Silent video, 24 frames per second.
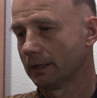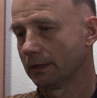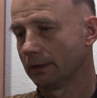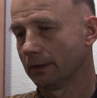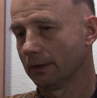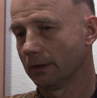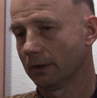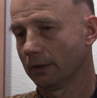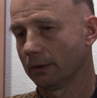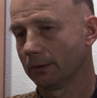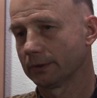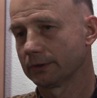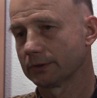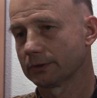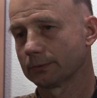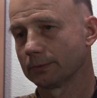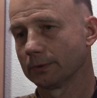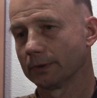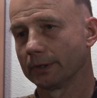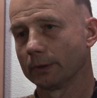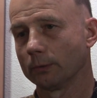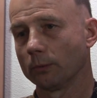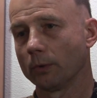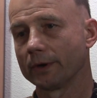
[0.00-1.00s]
you know, it's
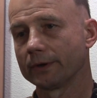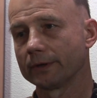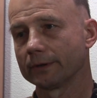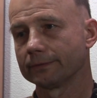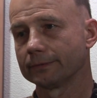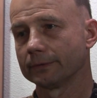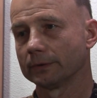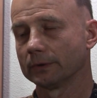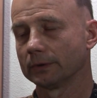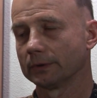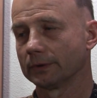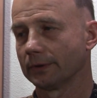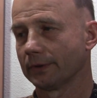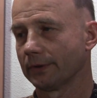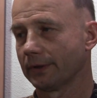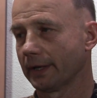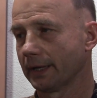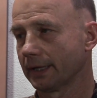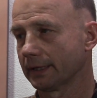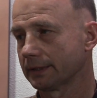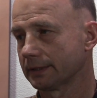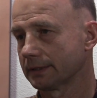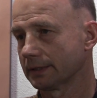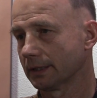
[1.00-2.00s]
really wonderful
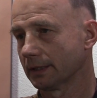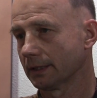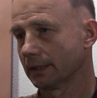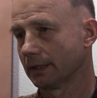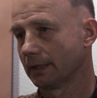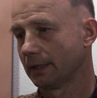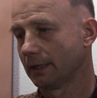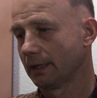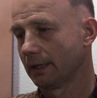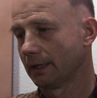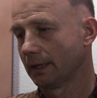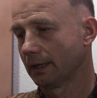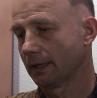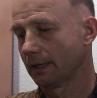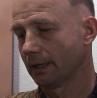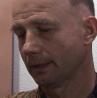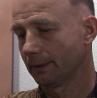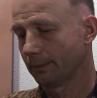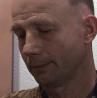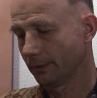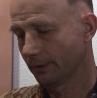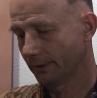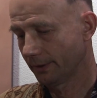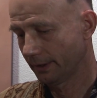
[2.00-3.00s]
that I
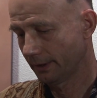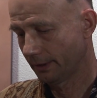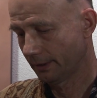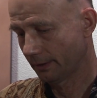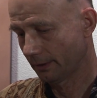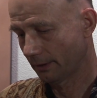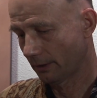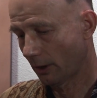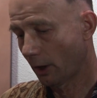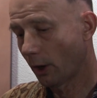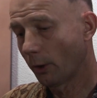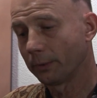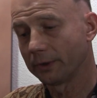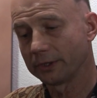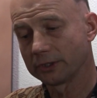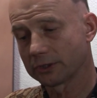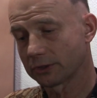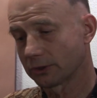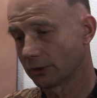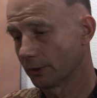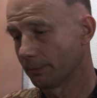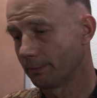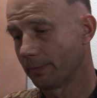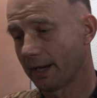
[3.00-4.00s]
really always
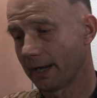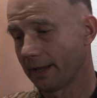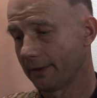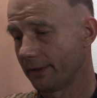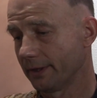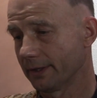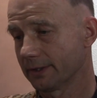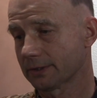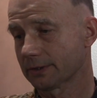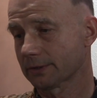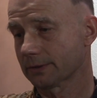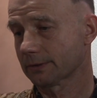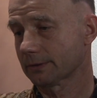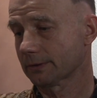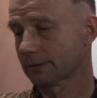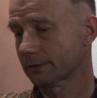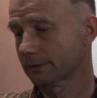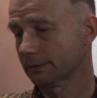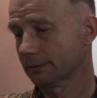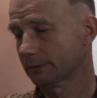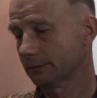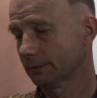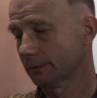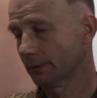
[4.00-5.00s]
stood by this
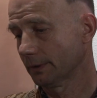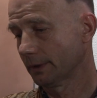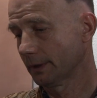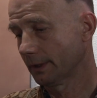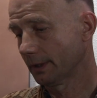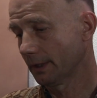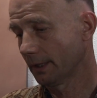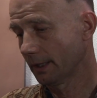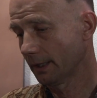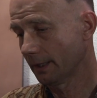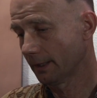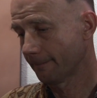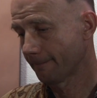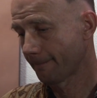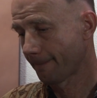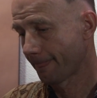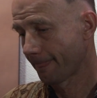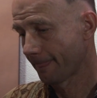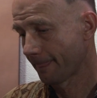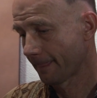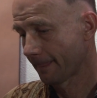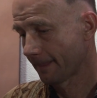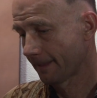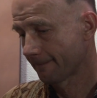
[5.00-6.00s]
when
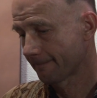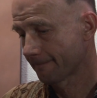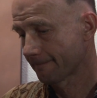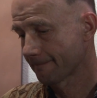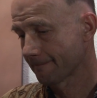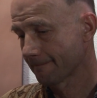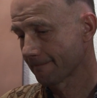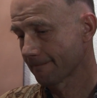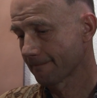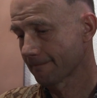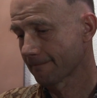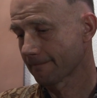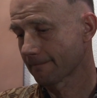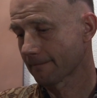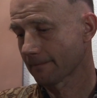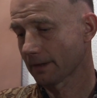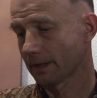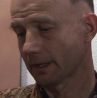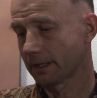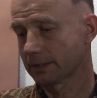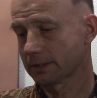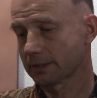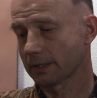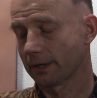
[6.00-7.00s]

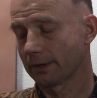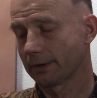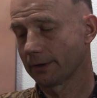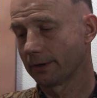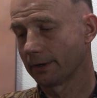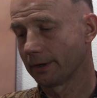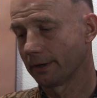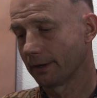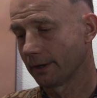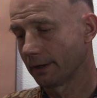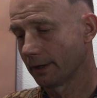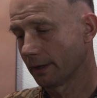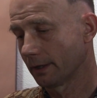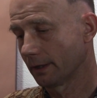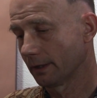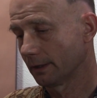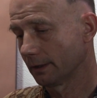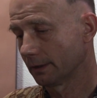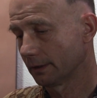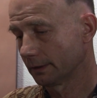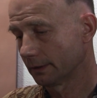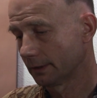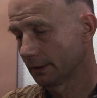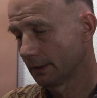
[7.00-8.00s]
I started
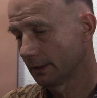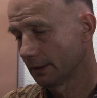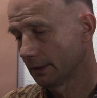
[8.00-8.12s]
a